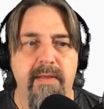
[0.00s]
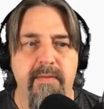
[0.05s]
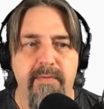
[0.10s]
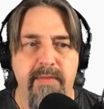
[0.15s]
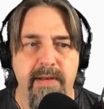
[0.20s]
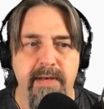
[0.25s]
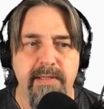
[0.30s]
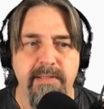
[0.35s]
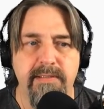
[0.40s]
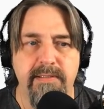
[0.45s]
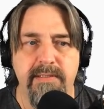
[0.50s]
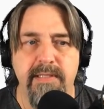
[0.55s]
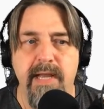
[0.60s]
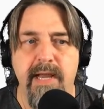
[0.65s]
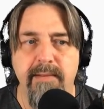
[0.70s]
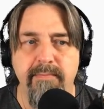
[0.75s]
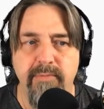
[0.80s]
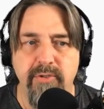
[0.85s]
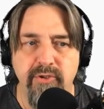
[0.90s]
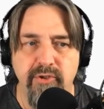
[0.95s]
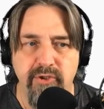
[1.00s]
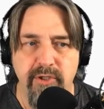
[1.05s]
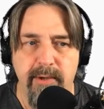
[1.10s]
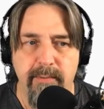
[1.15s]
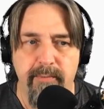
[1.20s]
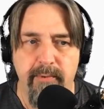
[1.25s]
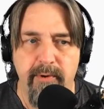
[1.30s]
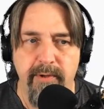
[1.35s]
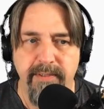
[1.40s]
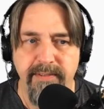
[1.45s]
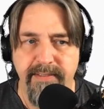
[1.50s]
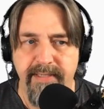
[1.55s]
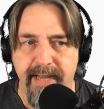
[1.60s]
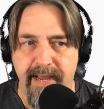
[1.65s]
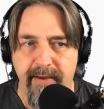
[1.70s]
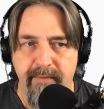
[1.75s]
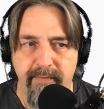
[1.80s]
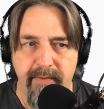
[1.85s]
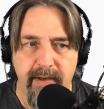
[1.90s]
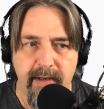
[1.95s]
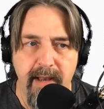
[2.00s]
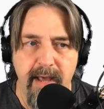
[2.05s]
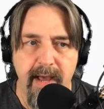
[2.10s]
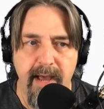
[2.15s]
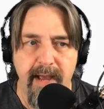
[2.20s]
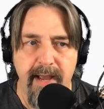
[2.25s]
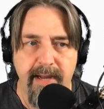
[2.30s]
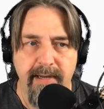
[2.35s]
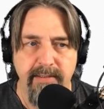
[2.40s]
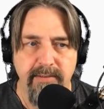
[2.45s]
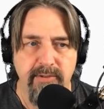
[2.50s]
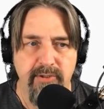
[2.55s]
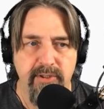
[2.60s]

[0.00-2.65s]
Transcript: then it's time to jump on down the line.